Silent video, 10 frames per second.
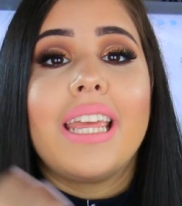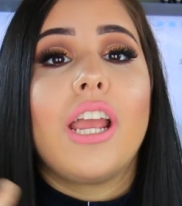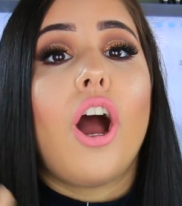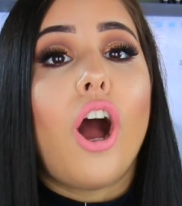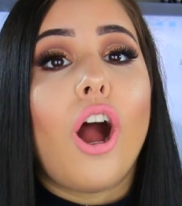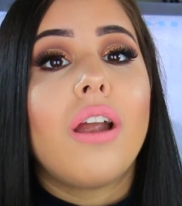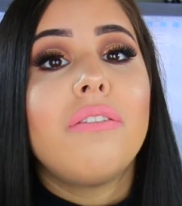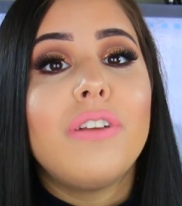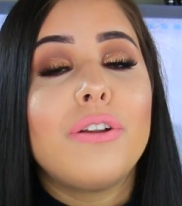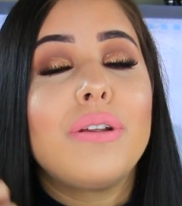They
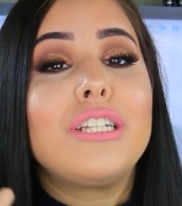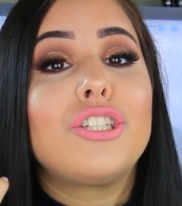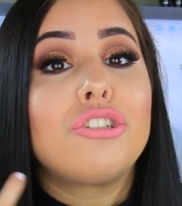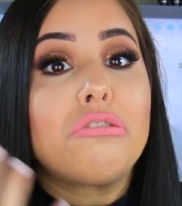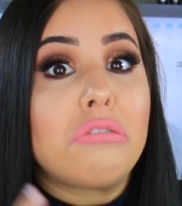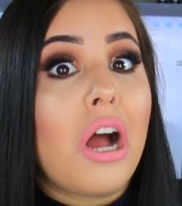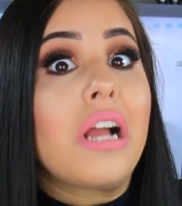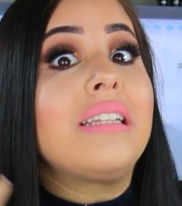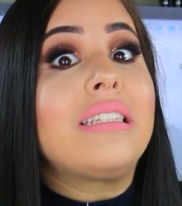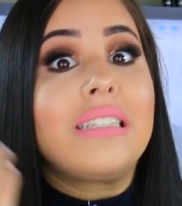are very
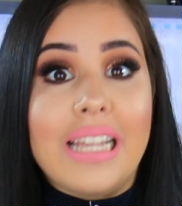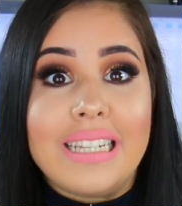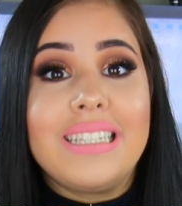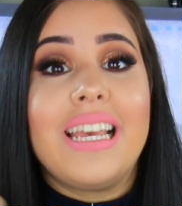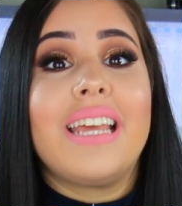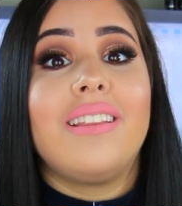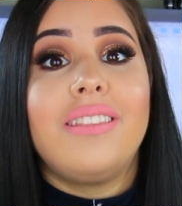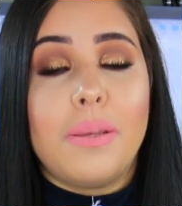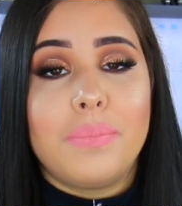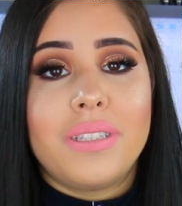strong
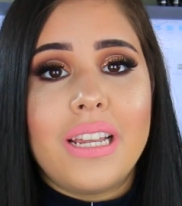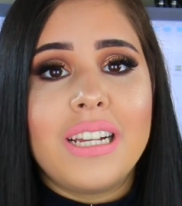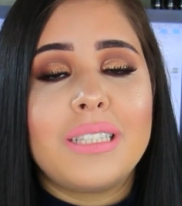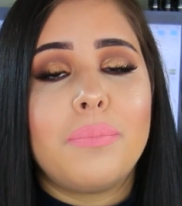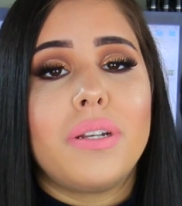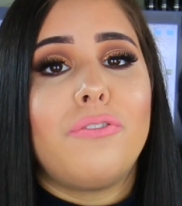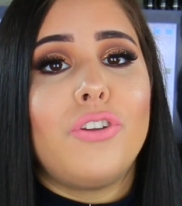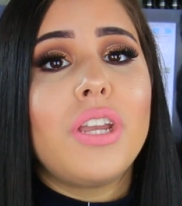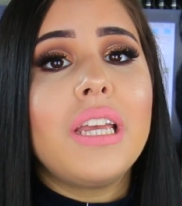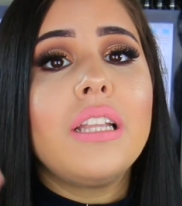scented lipsticks, but if
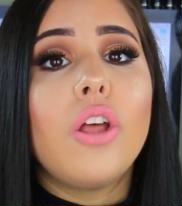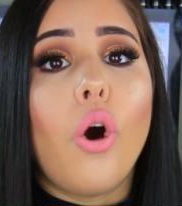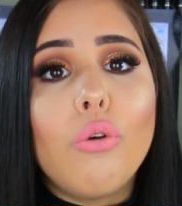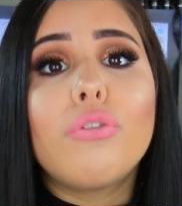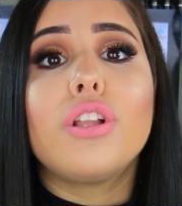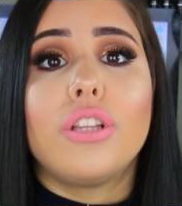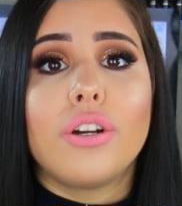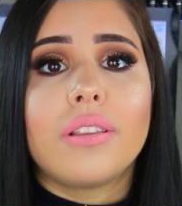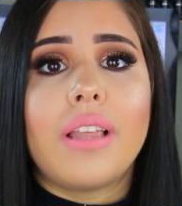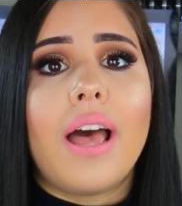you can
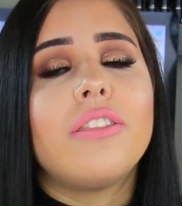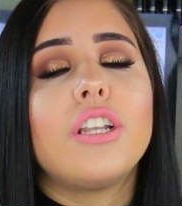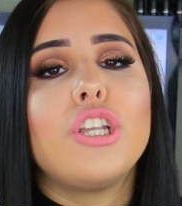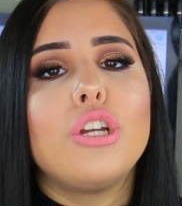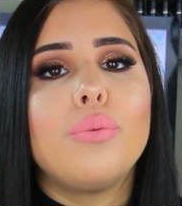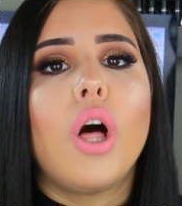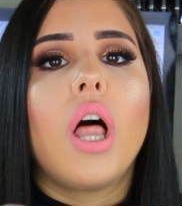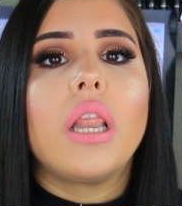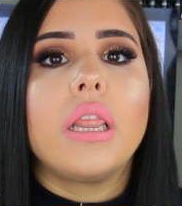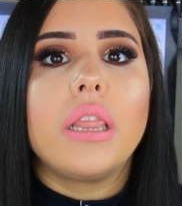overlook that, then you
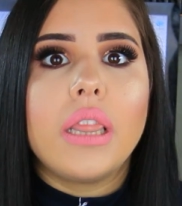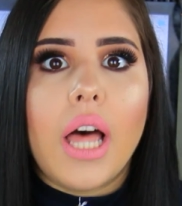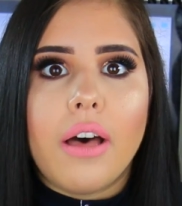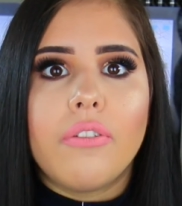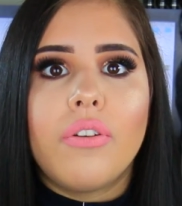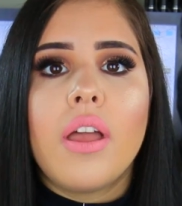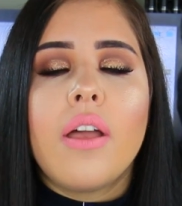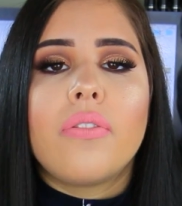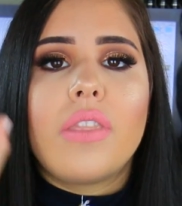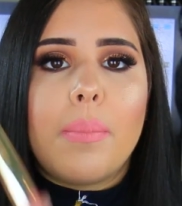will love
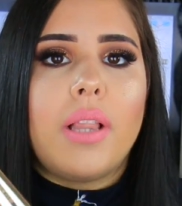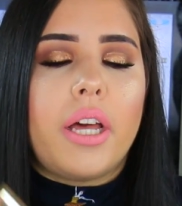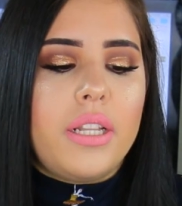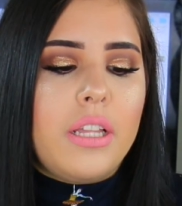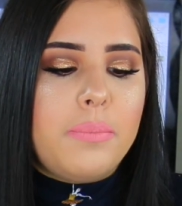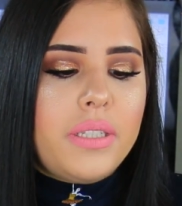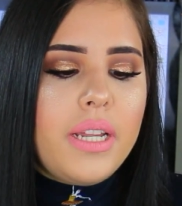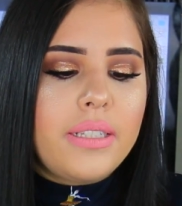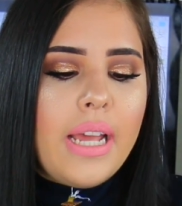the Milani lipsticks.